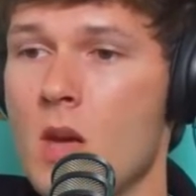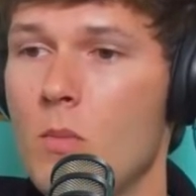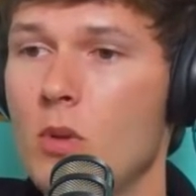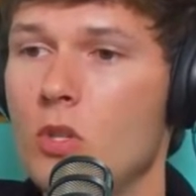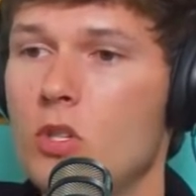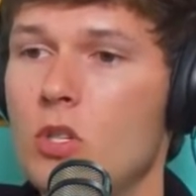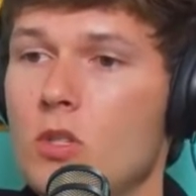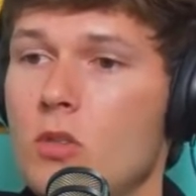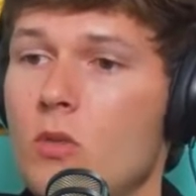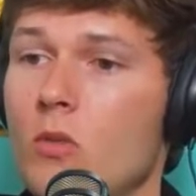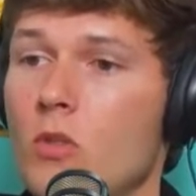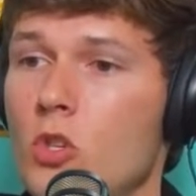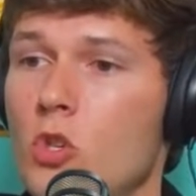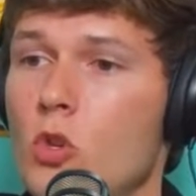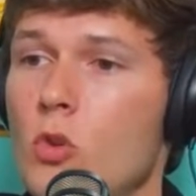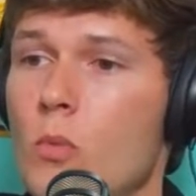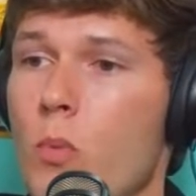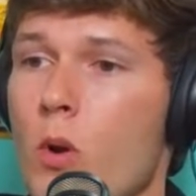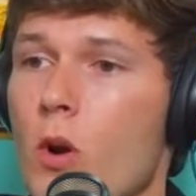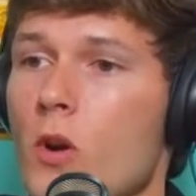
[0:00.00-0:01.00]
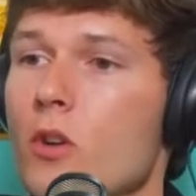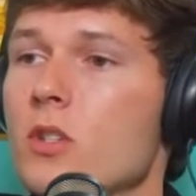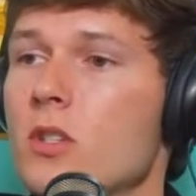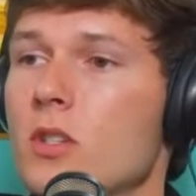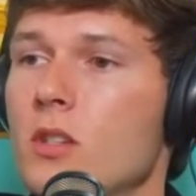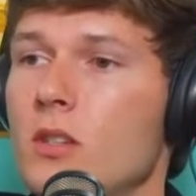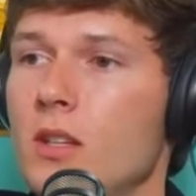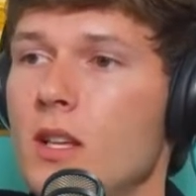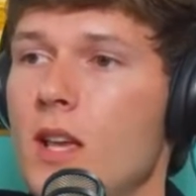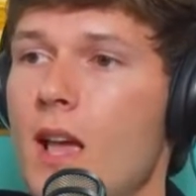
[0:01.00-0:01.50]
but just you
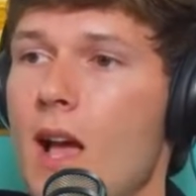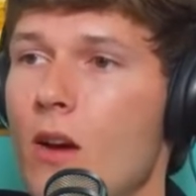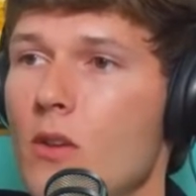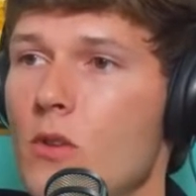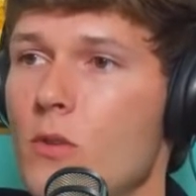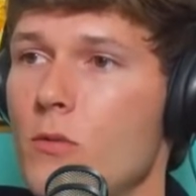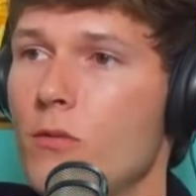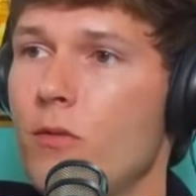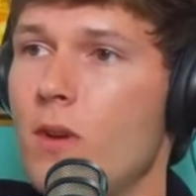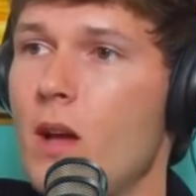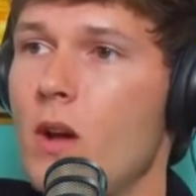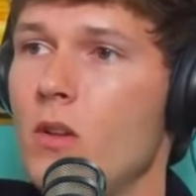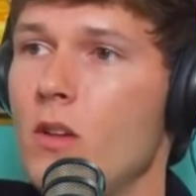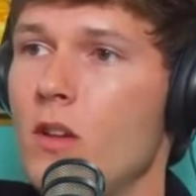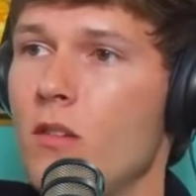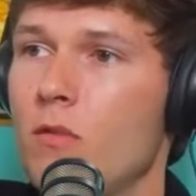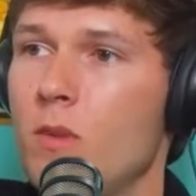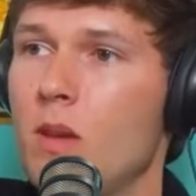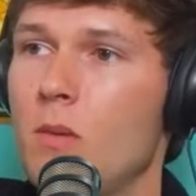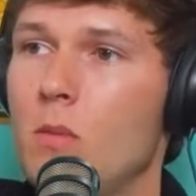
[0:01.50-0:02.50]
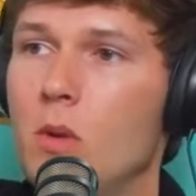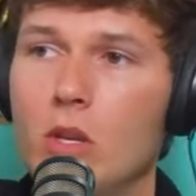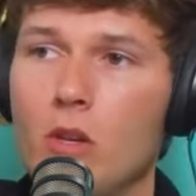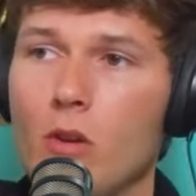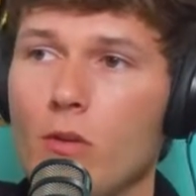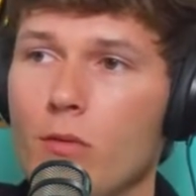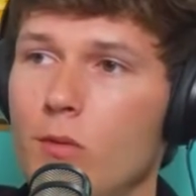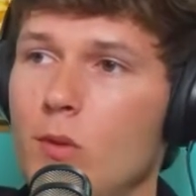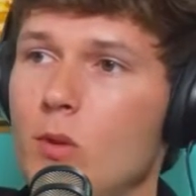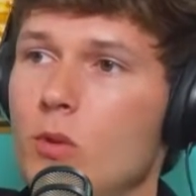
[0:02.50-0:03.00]
personally, how you felt of maybe
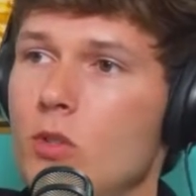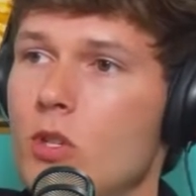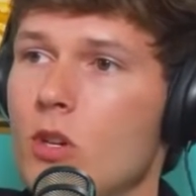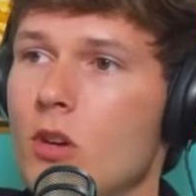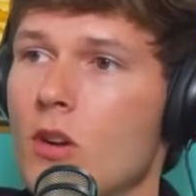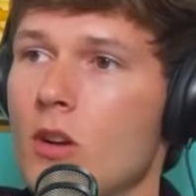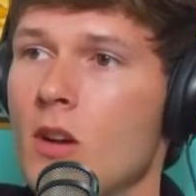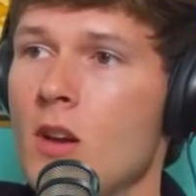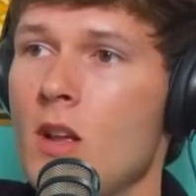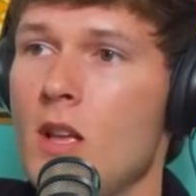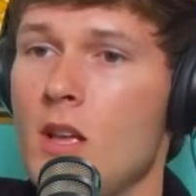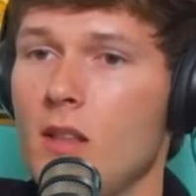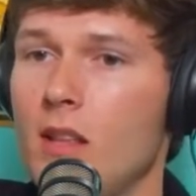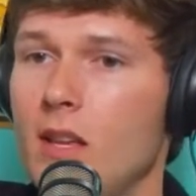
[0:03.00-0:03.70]
your future,